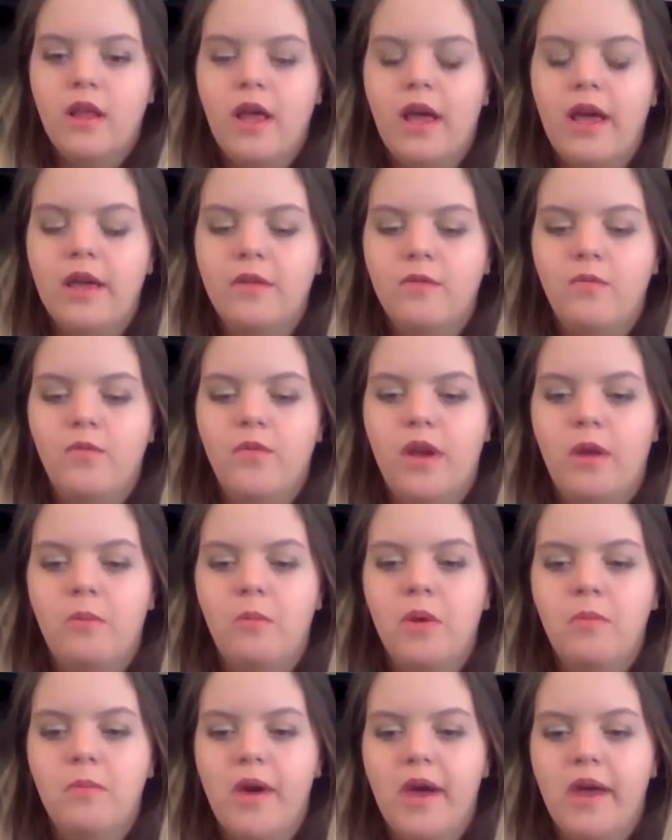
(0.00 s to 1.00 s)
And when I
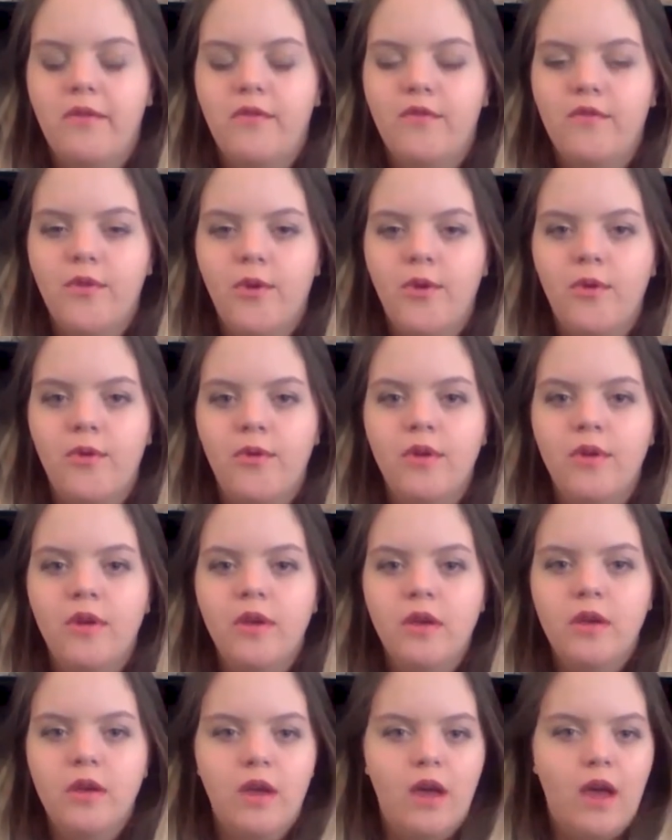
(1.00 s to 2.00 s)
mean by food,
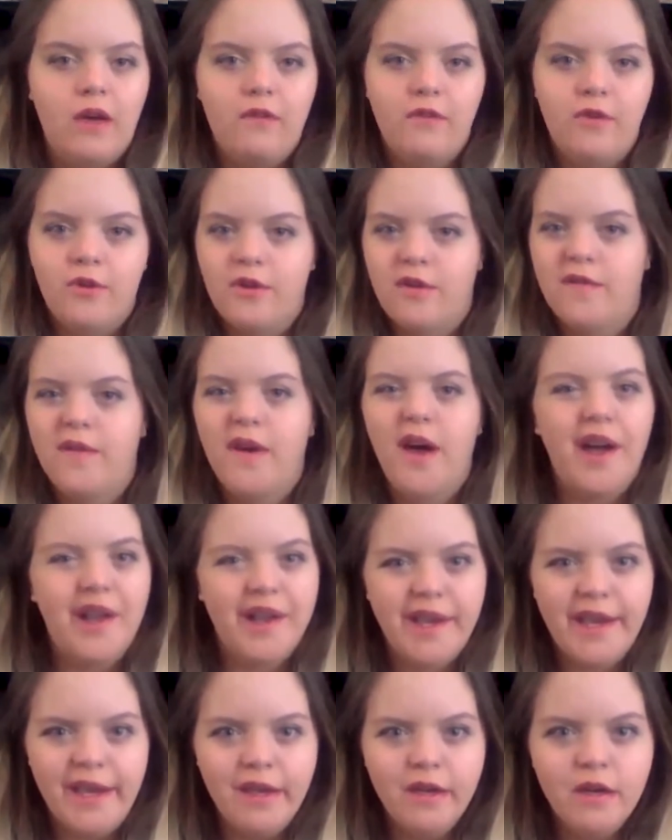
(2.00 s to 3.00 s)
I've heard of
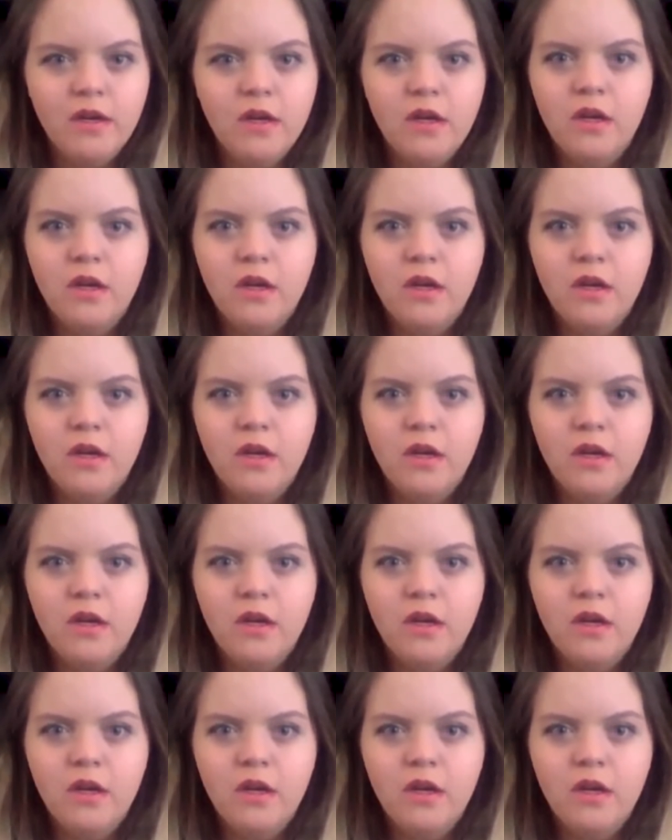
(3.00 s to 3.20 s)
honey.